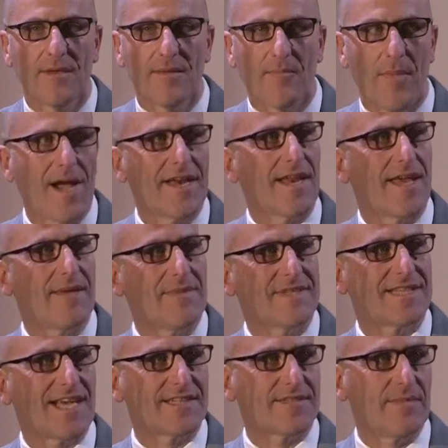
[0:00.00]
My name
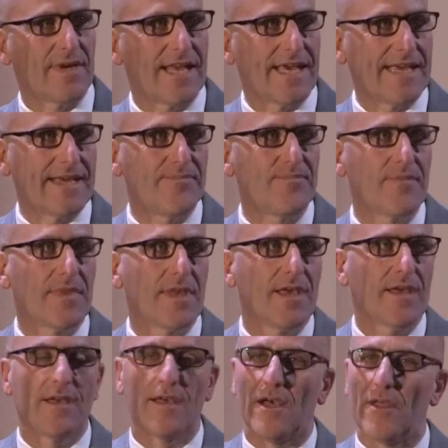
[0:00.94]
is Adam Leigh,
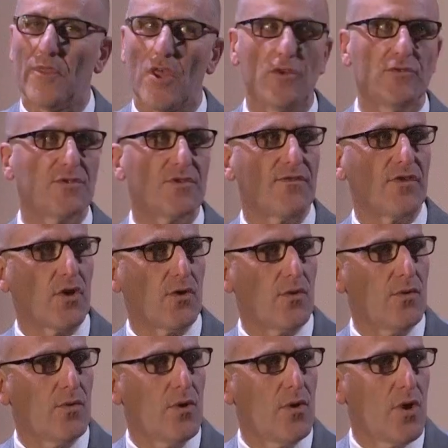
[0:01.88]
and those of
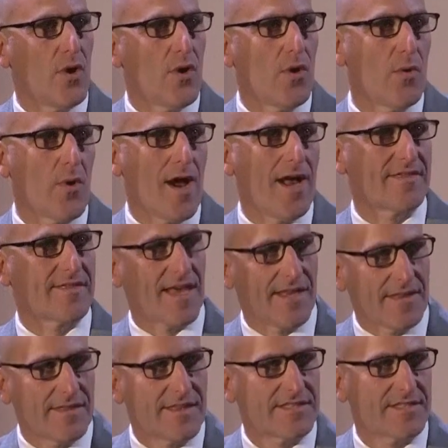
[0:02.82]
you who
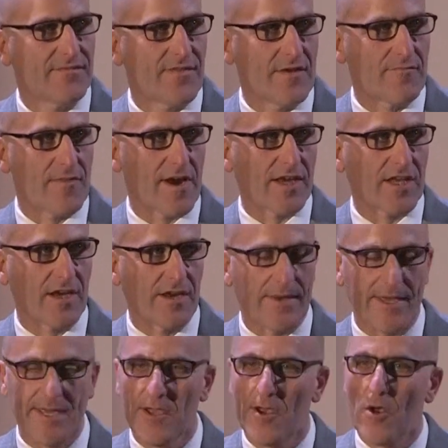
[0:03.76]
attend this event
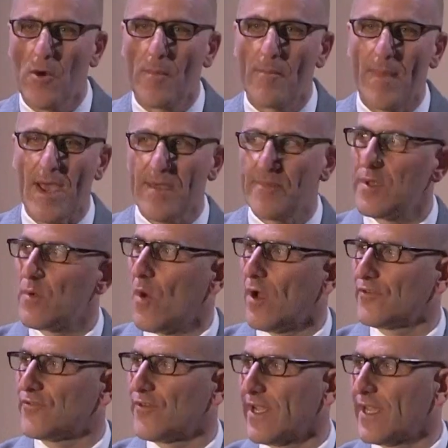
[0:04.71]
regularly may be
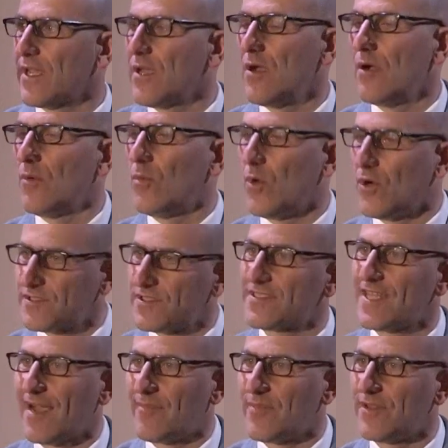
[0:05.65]
wondering what
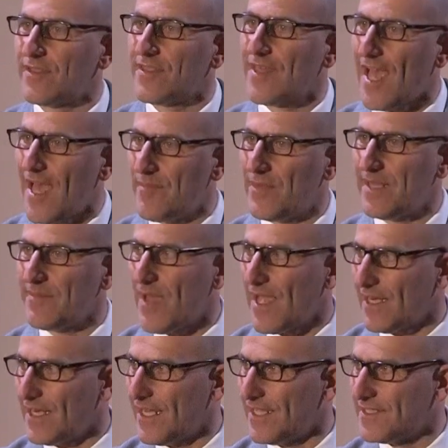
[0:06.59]
has happened to Emily
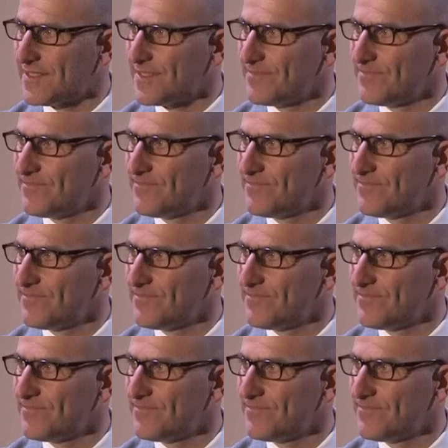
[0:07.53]
Maitlis.